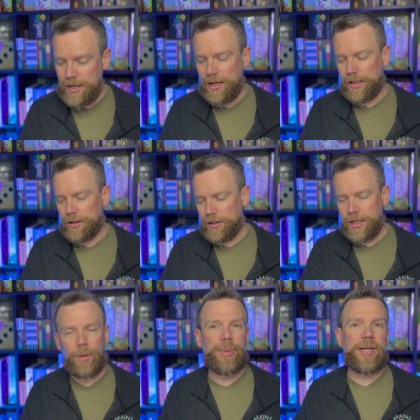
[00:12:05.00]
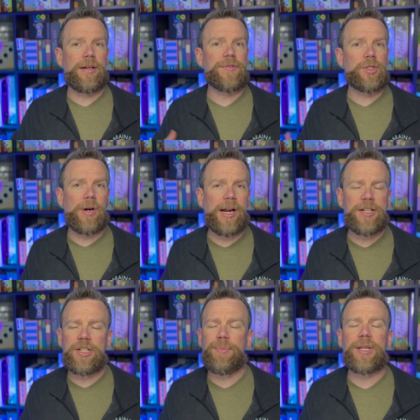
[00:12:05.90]
a little bit of
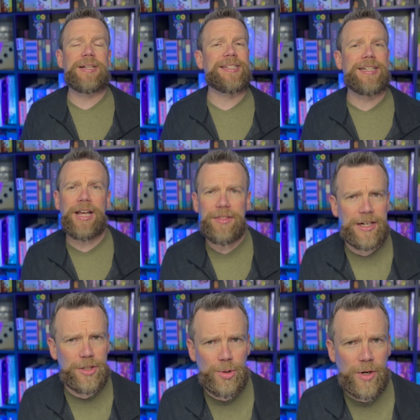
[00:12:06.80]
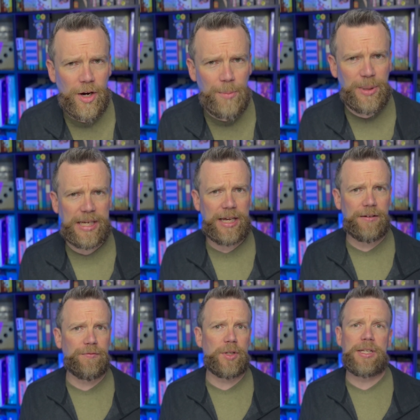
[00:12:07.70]
strategy, but it's nothing too
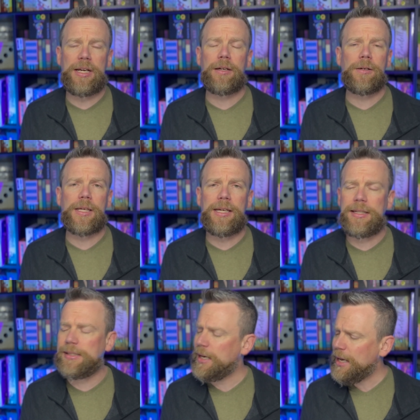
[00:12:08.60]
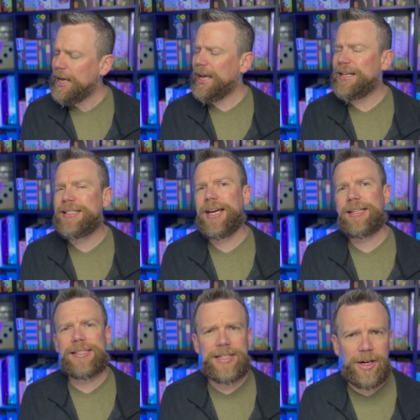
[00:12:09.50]
complicated for the younger kids. And
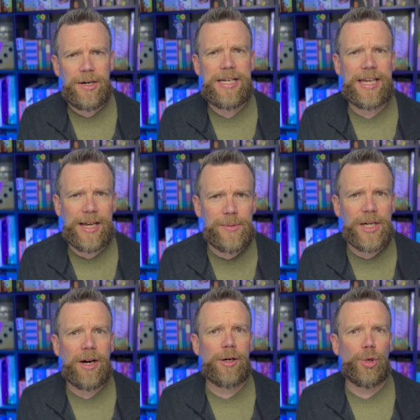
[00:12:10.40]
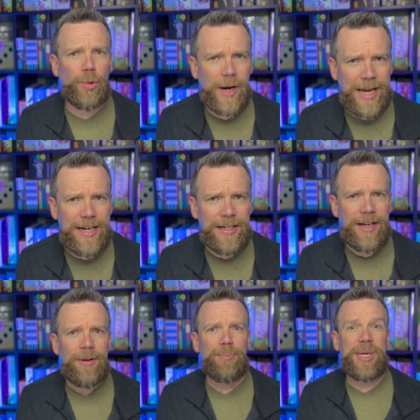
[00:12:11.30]
dexterity games are great
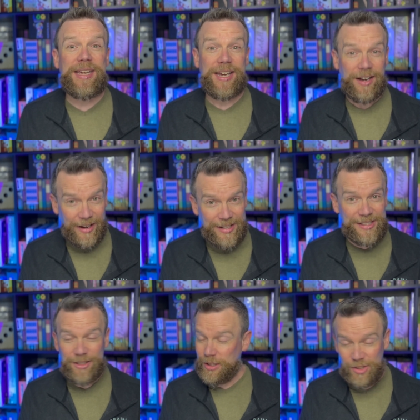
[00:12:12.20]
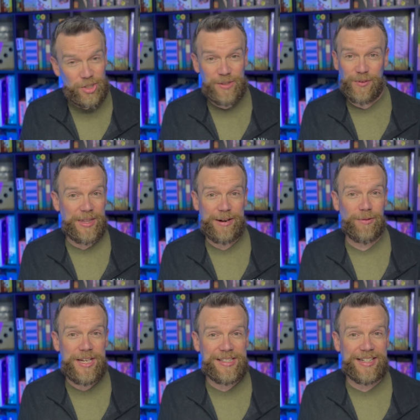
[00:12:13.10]
because it's just for that
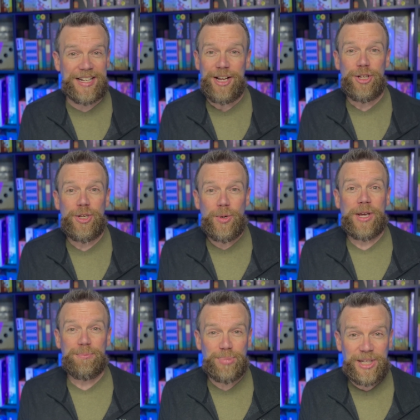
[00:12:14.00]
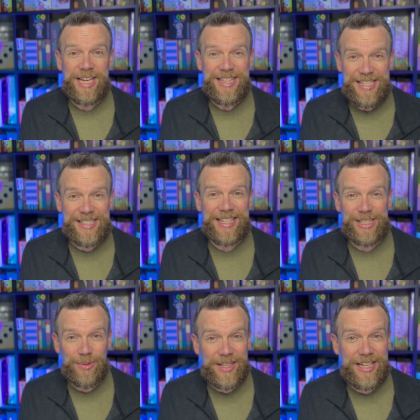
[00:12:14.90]
reason. You can play these
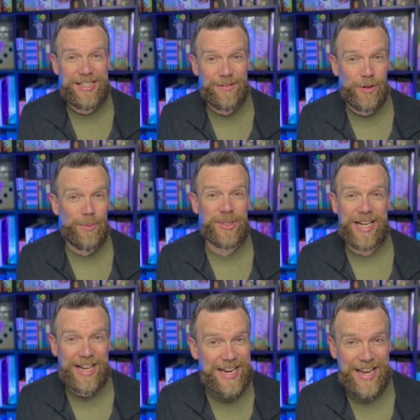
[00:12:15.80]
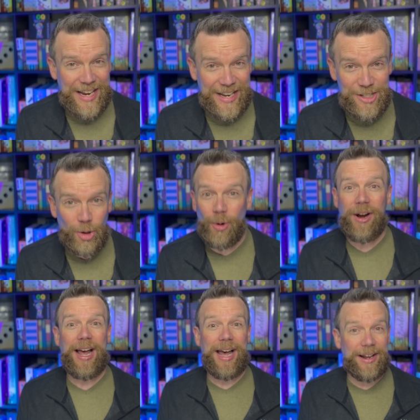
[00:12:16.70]
things with kids of almost any age,
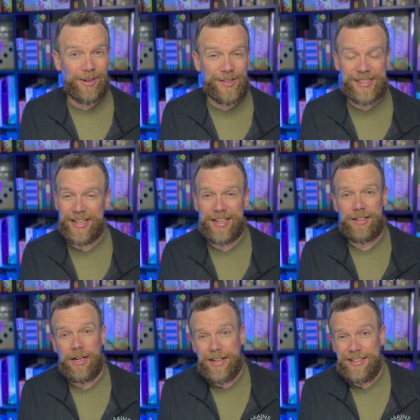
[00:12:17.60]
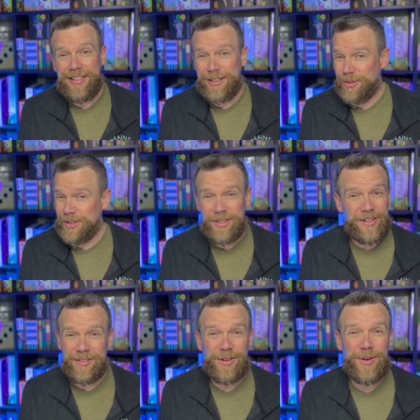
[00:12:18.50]
or adults, and
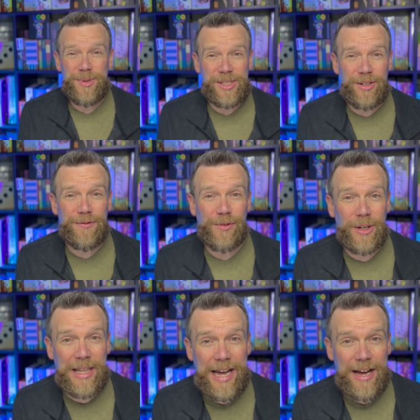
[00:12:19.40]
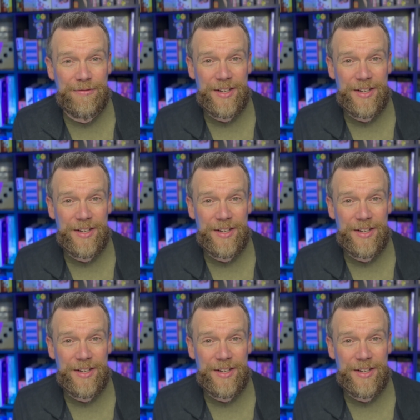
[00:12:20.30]
they're always good for a laugh.